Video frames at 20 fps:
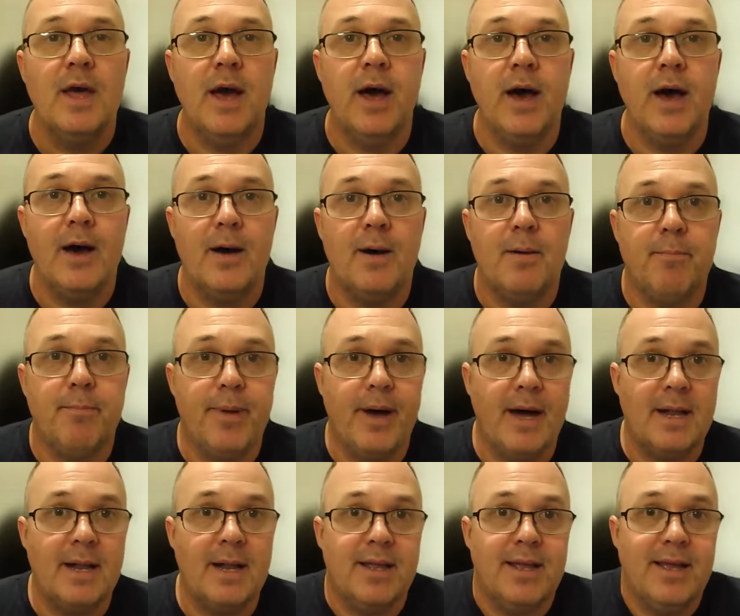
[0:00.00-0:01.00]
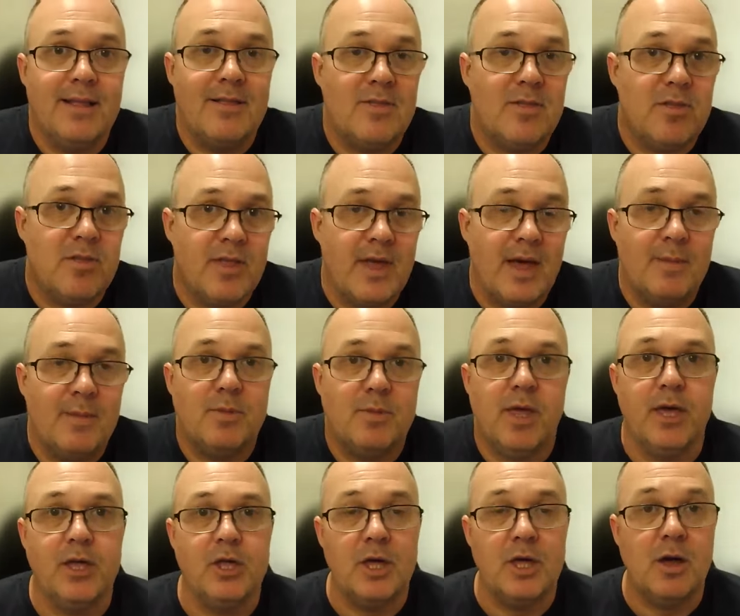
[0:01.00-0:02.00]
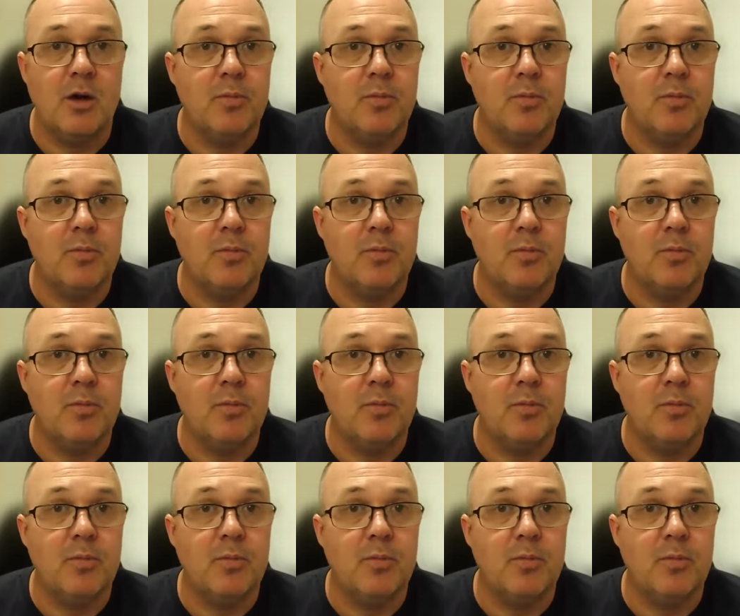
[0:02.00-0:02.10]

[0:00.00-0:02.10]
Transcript: Uh, but it's the same teaching.